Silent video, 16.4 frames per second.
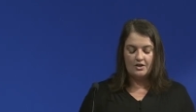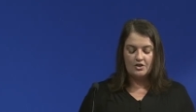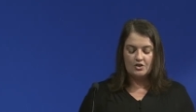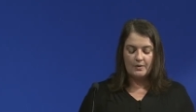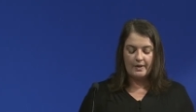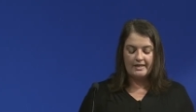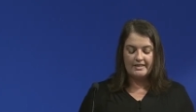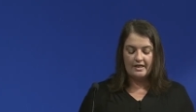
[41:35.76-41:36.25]

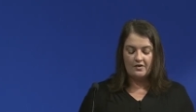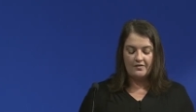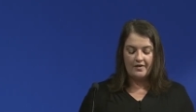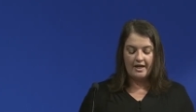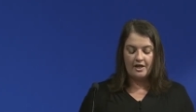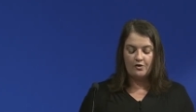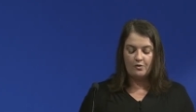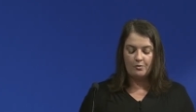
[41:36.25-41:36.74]
to
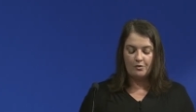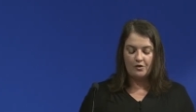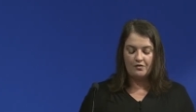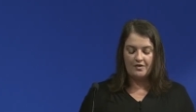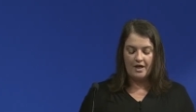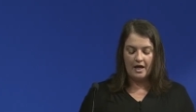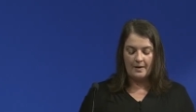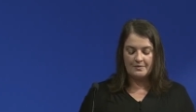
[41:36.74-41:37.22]
identify and remove
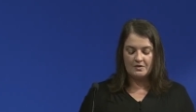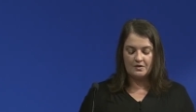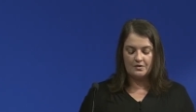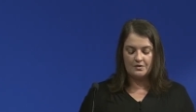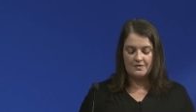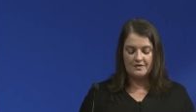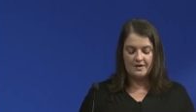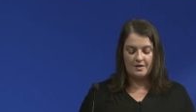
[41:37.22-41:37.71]
the
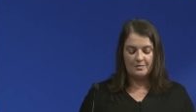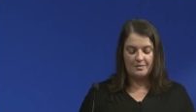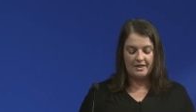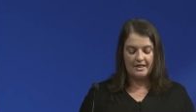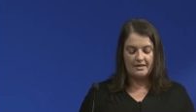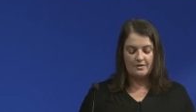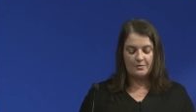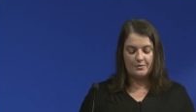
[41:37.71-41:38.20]
obstacles that
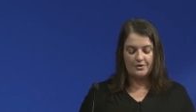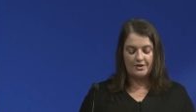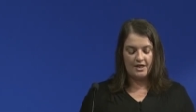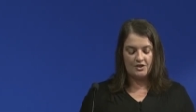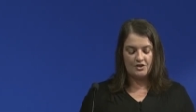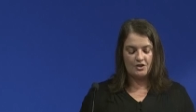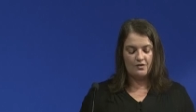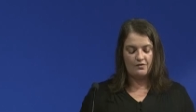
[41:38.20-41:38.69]
impede the
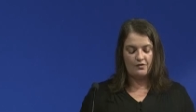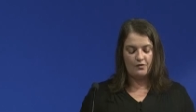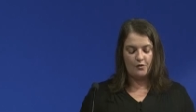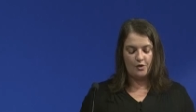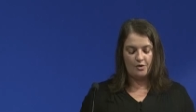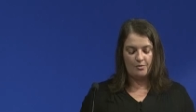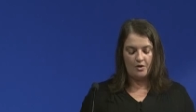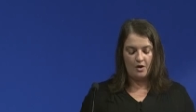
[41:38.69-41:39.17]
production of
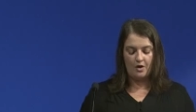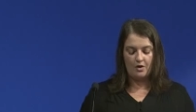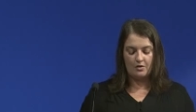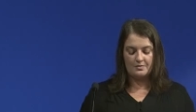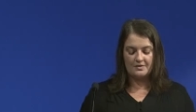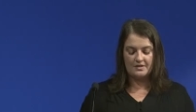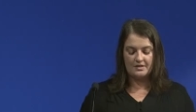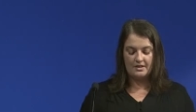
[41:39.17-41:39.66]
affordable
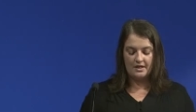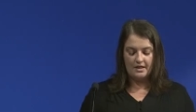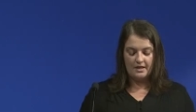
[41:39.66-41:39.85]
homes,